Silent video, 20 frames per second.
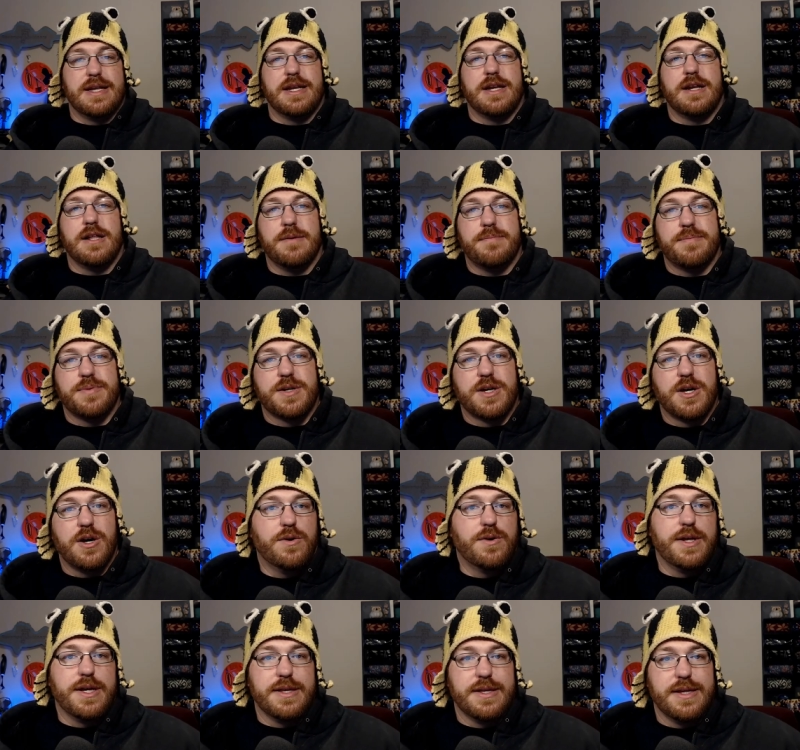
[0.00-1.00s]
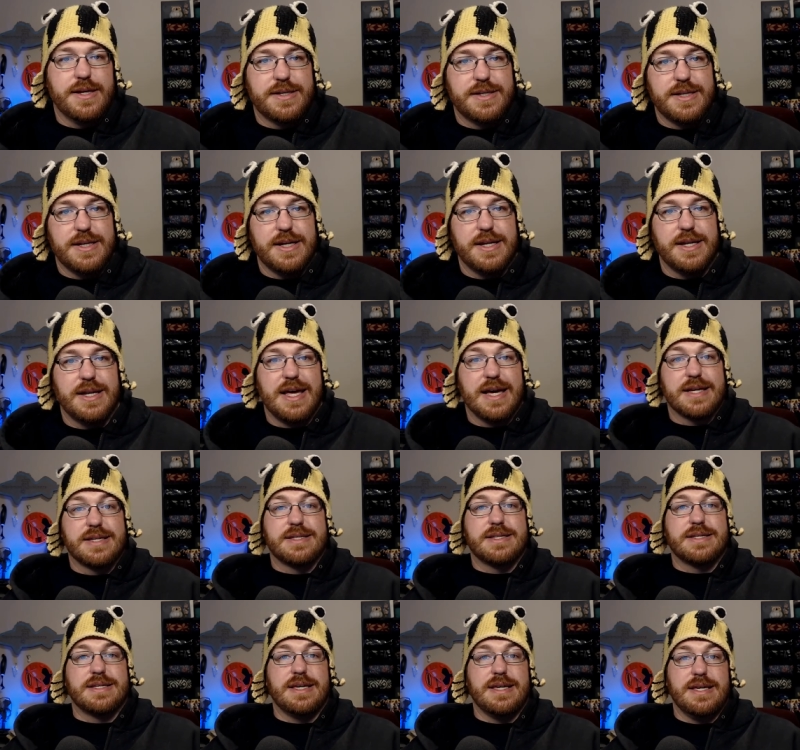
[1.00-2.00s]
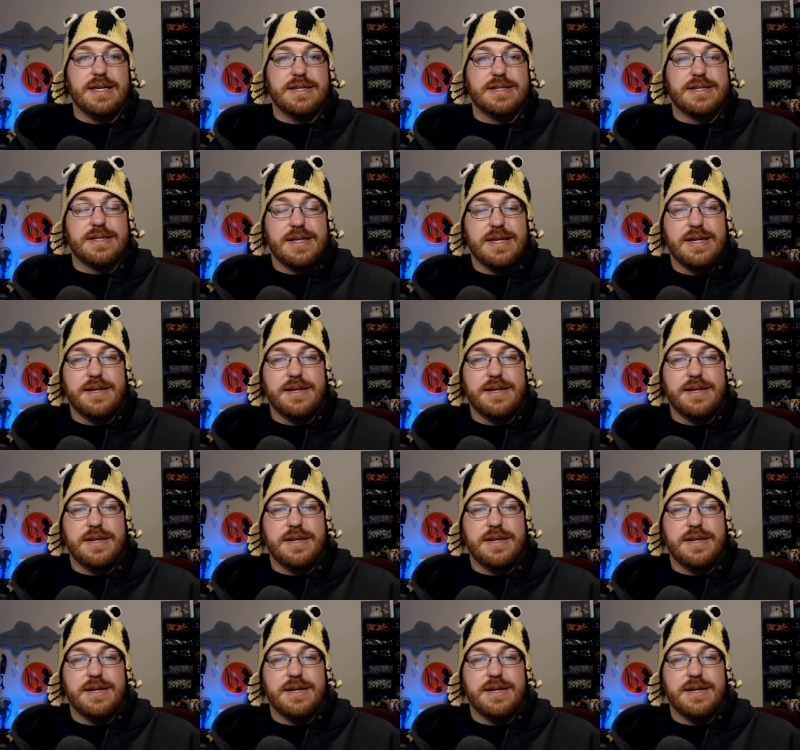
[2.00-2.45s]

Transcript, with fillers: up coating this in XTC